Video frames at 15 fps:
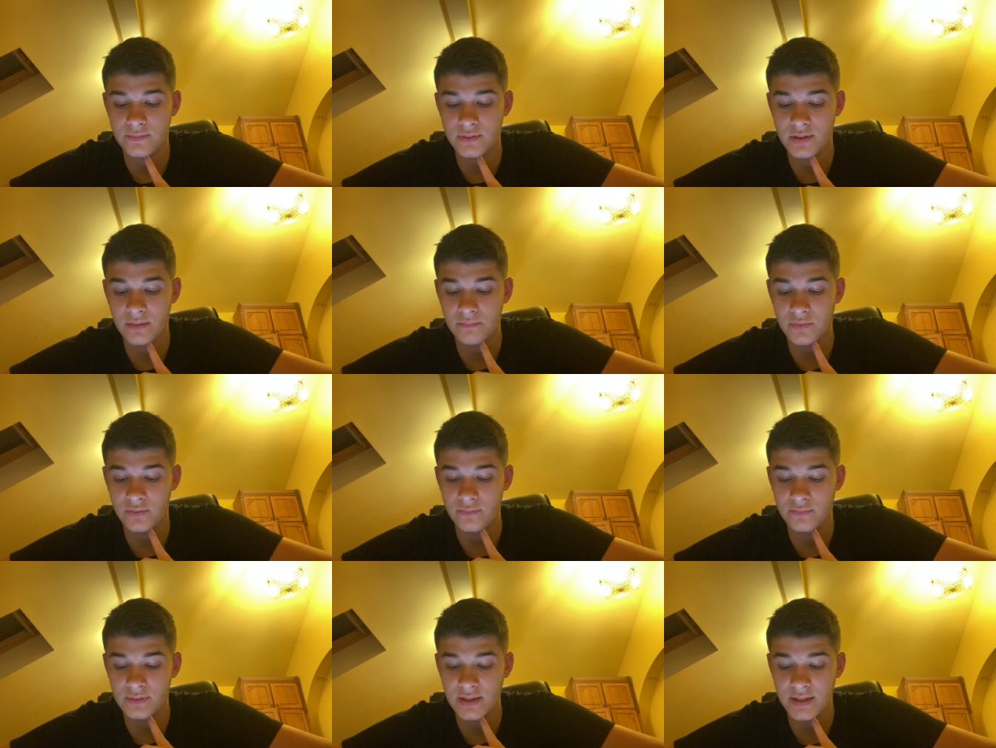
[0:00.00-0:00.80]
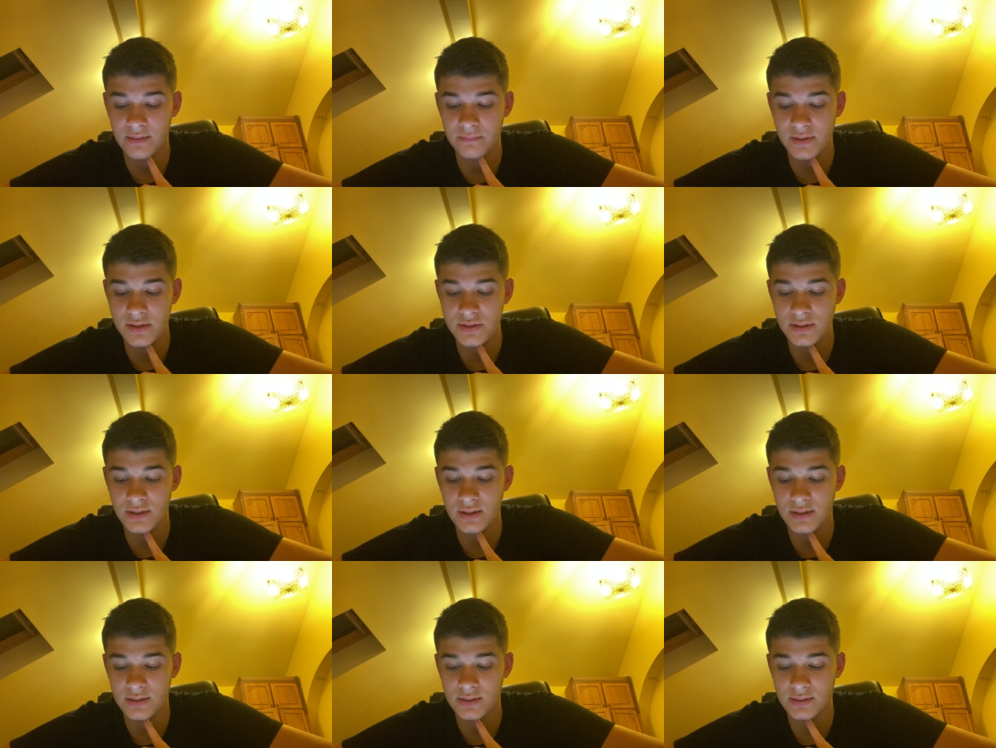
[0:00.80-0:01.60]
form of Lake
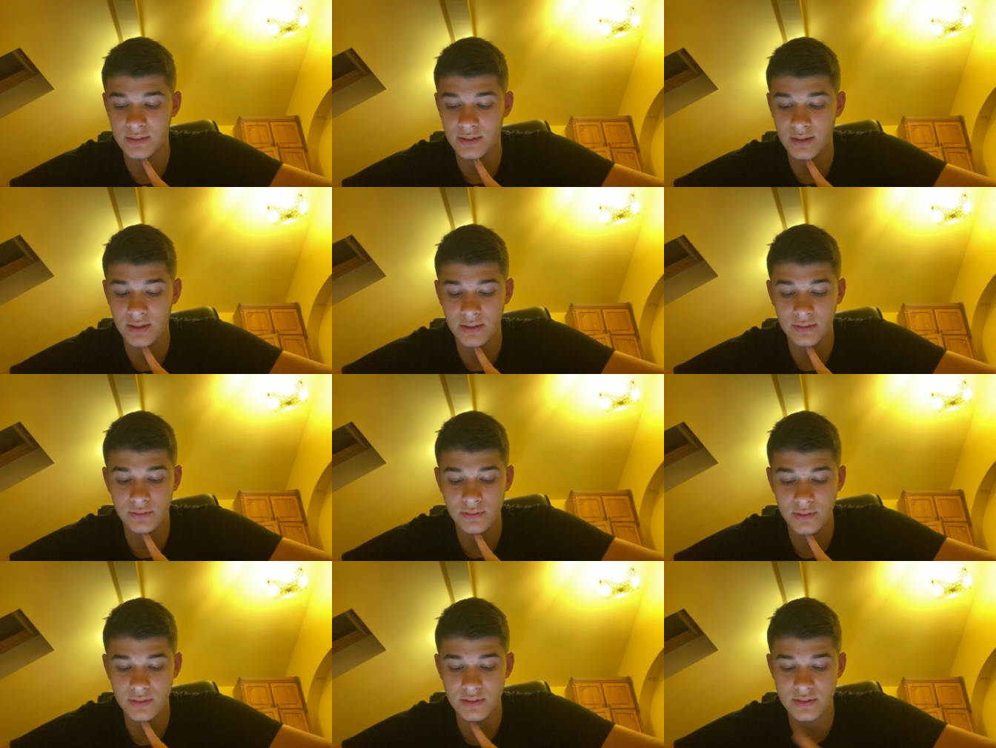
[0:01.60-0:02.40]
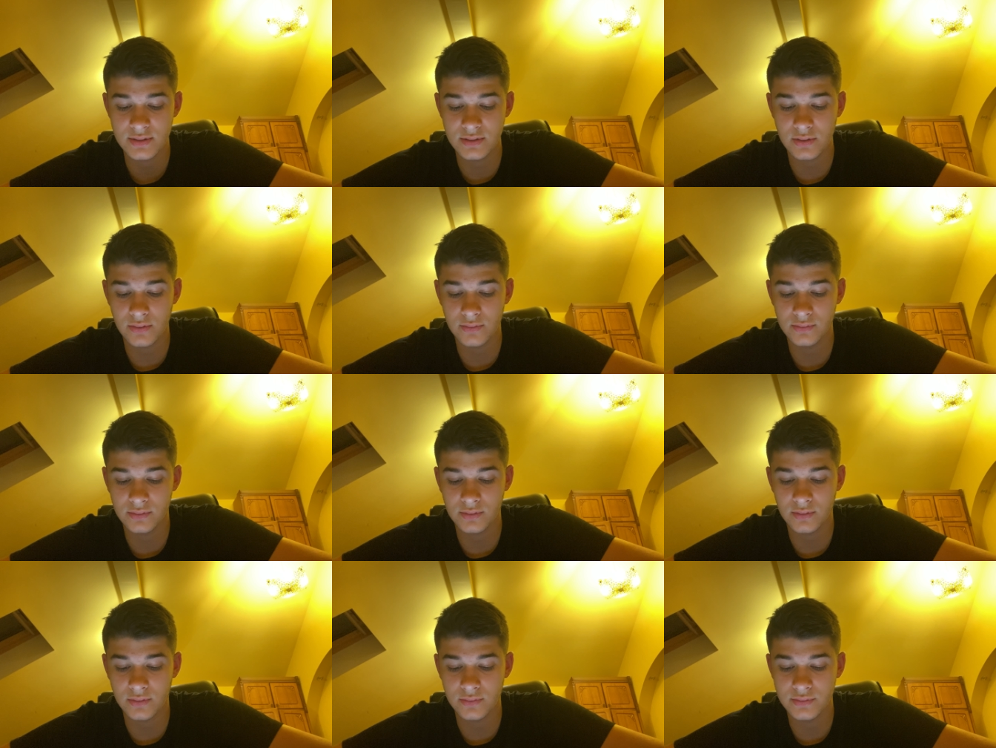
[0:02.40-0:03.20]
Michigan along the south
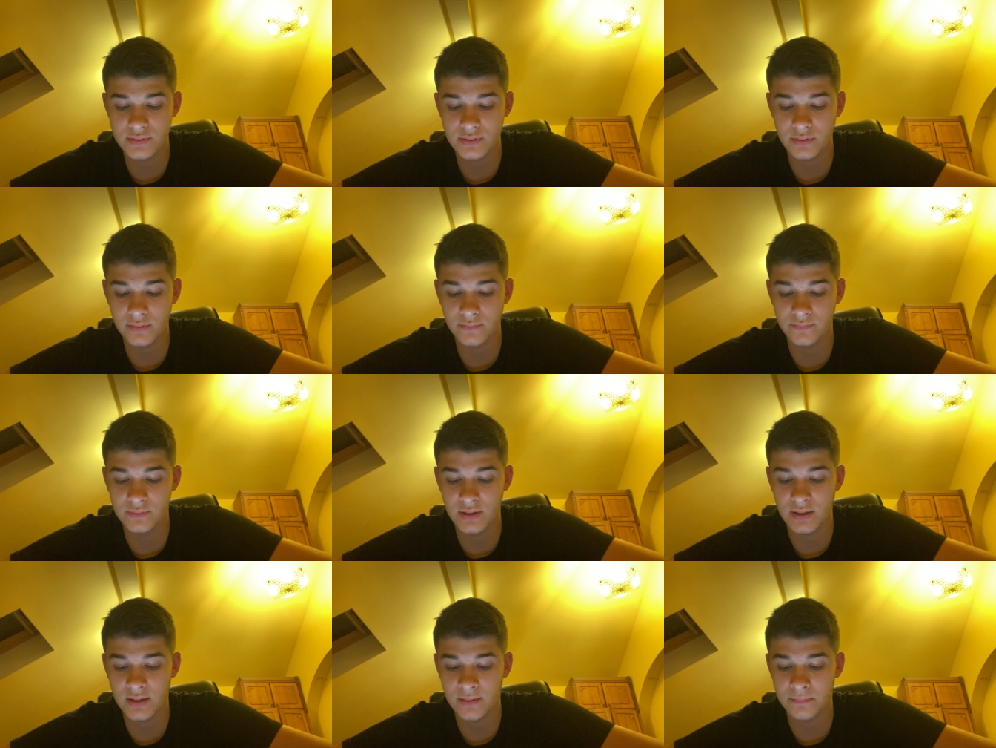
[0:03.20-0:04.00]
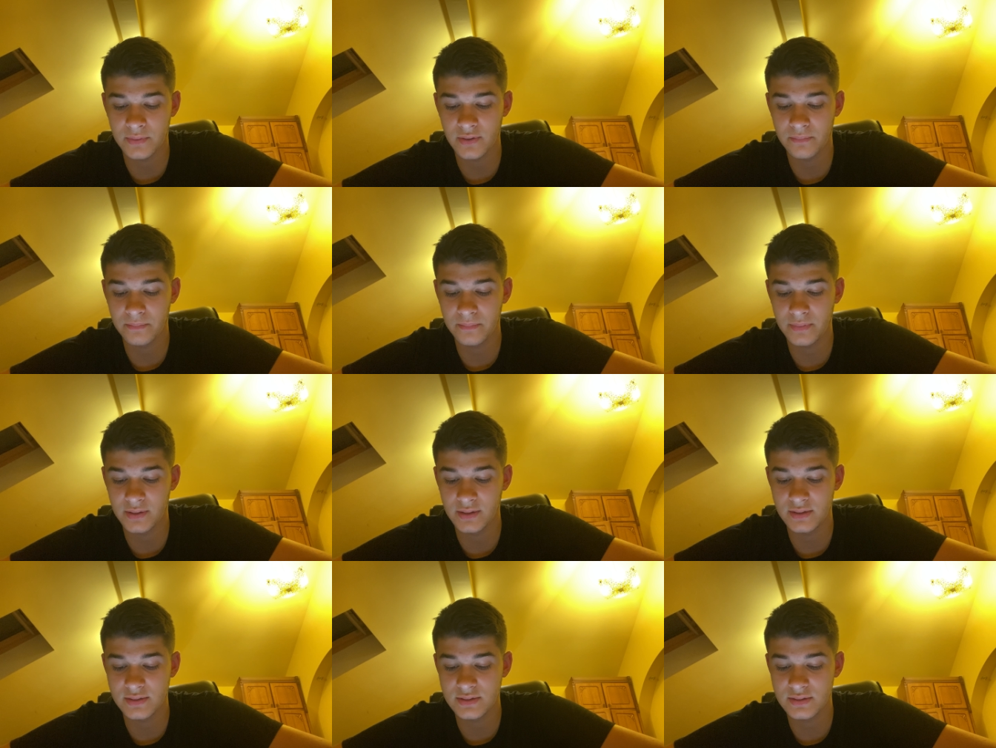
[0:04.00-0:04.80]
coast of the Upper
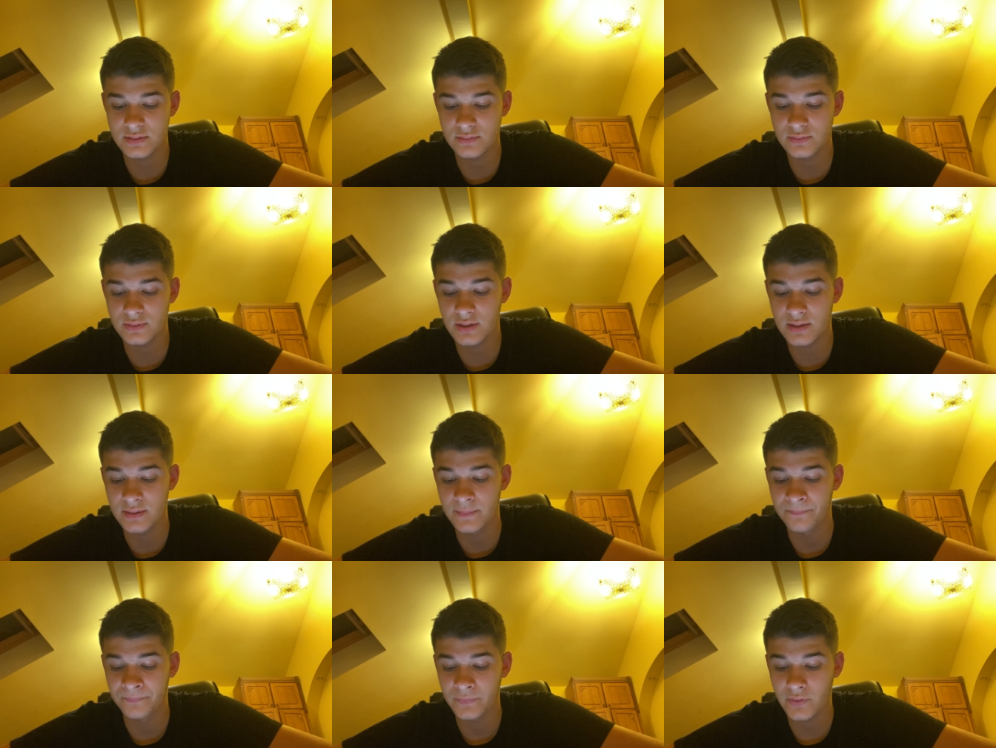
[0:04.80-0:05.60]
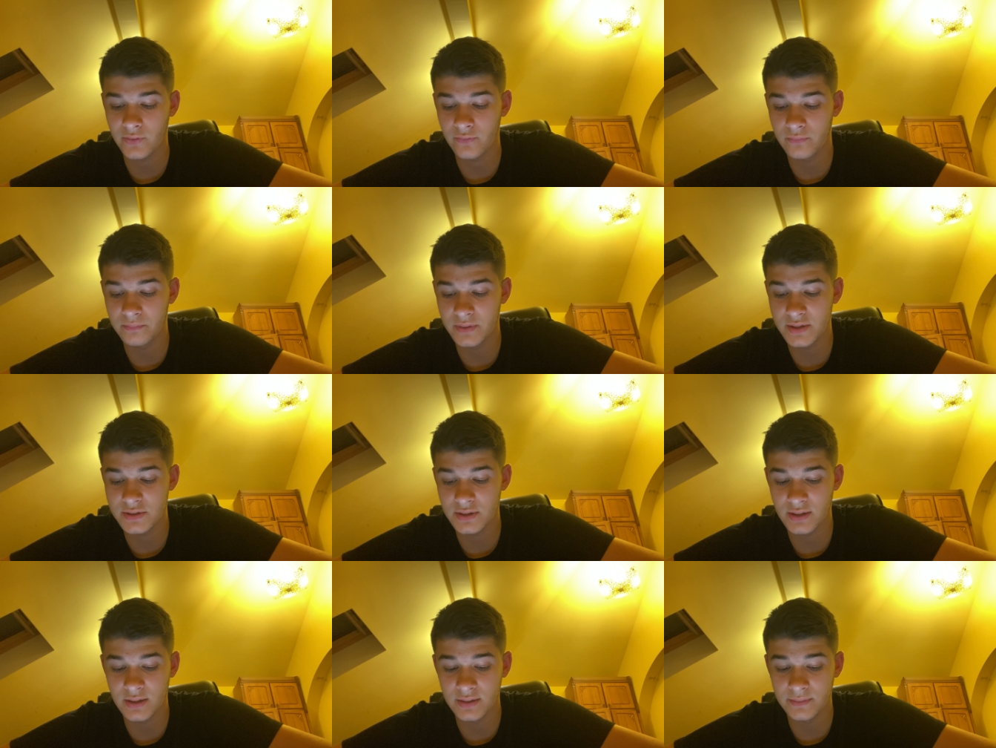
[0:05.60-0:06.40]
Peninsula of
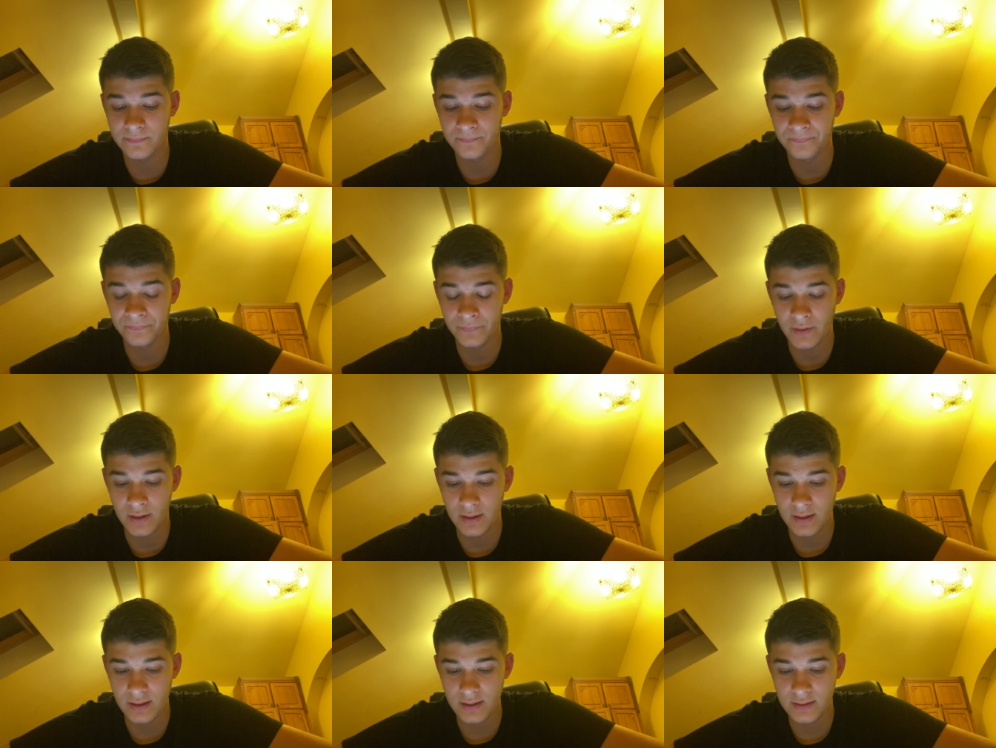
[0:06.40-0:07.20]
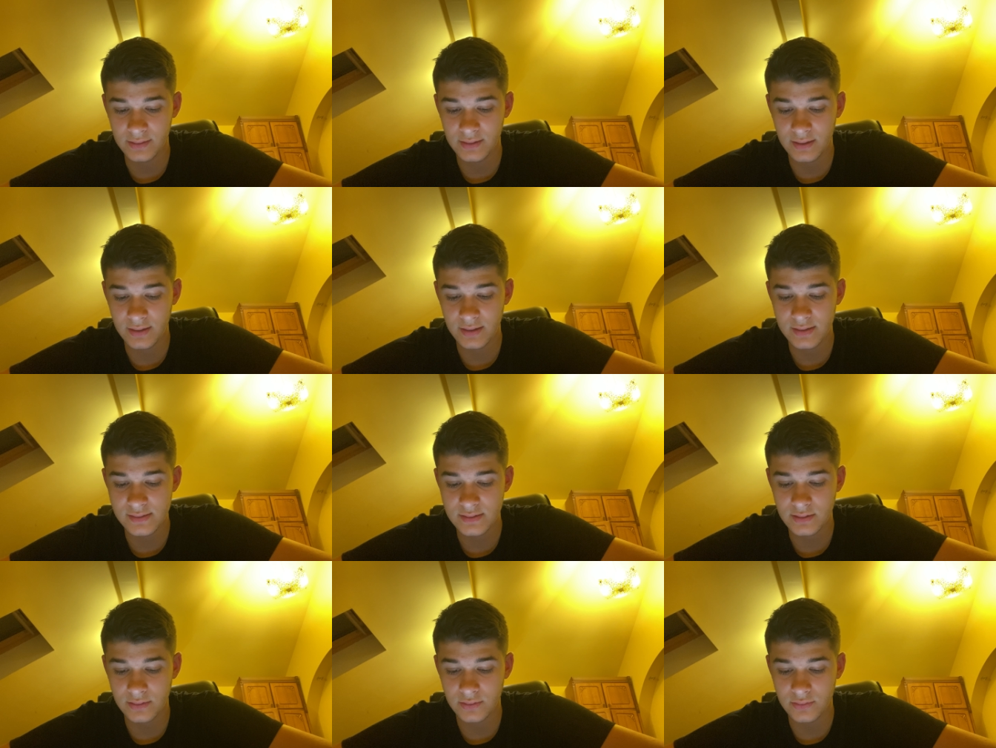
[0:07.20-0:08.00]
Michigan and the
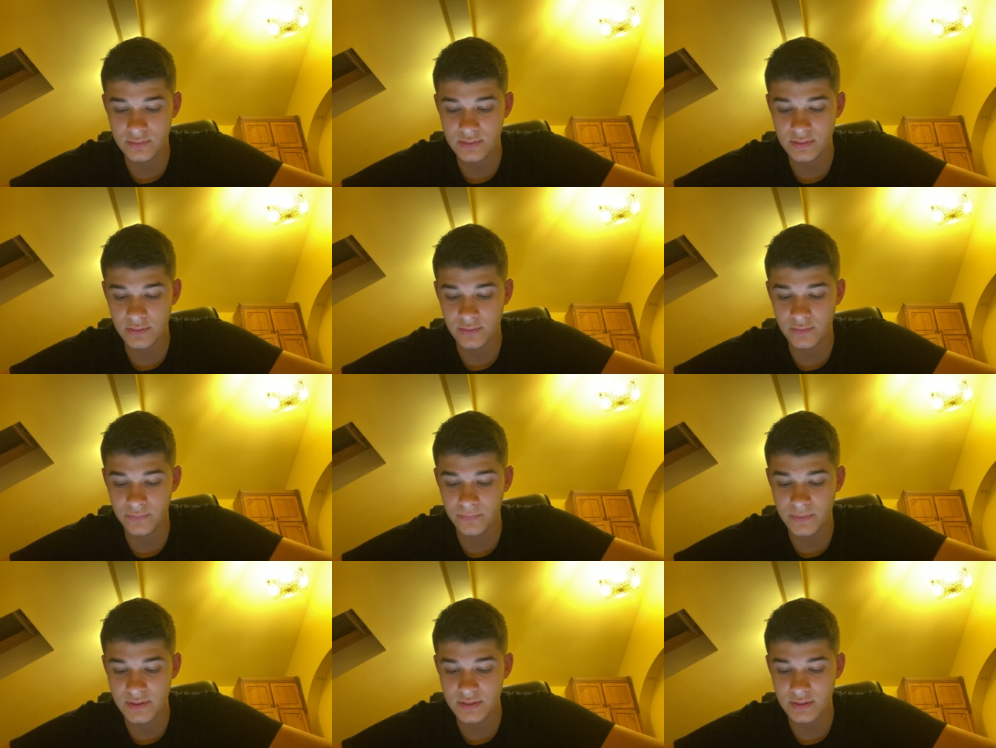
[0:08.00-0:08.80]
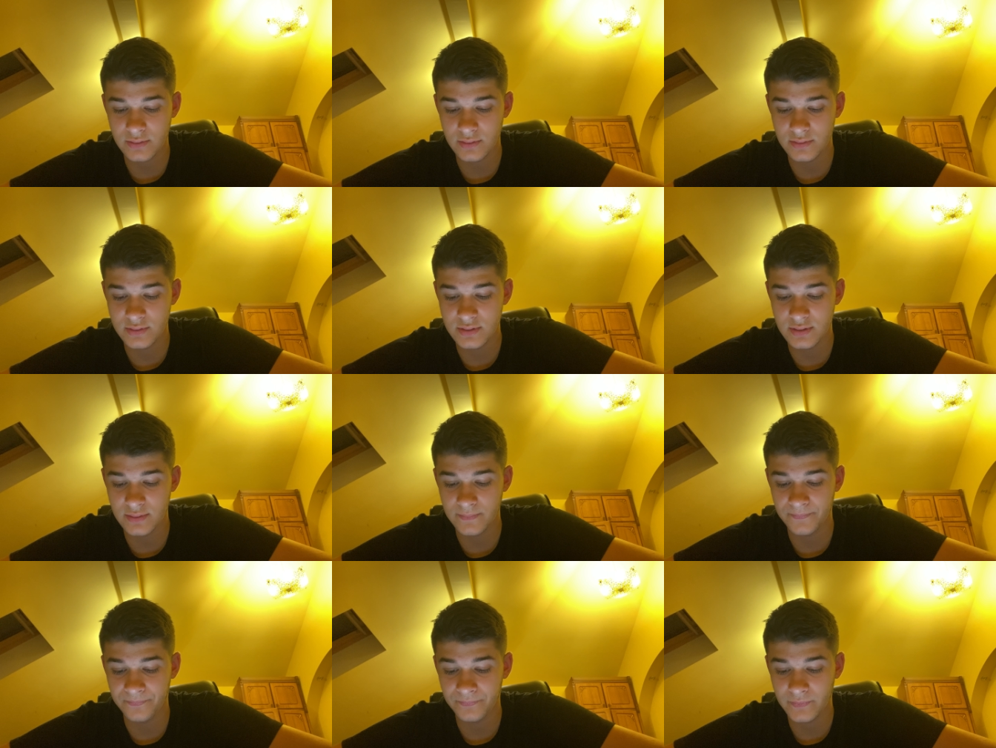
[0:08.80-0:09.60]
east coast of Wisconsin.